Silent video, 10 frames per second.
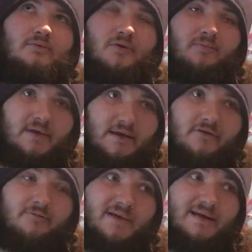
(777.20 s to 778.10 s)
Would be
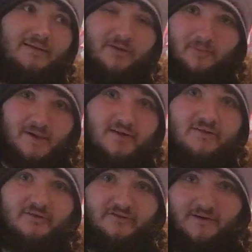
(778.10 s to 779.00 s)
either The
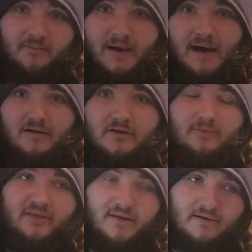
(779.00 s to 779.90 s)
Miz or Finn Balor,
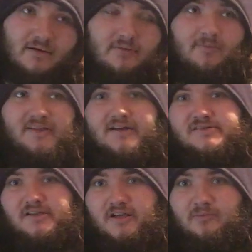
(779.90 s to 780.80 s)
but then
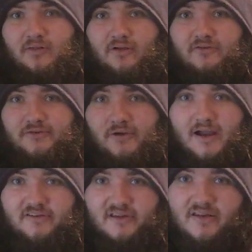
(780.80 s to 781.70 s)
potentially you could put those 2
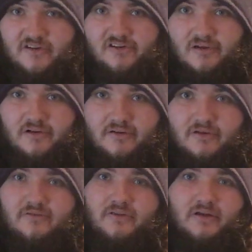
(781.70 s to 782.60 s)
guys against each other
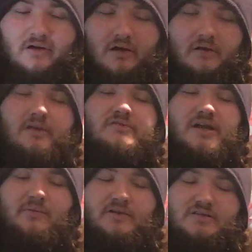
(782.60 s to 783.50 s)
too for the Intercontinental
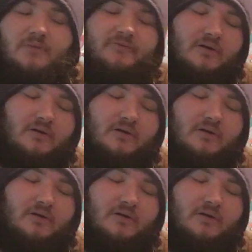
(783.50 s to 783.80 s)
Championship.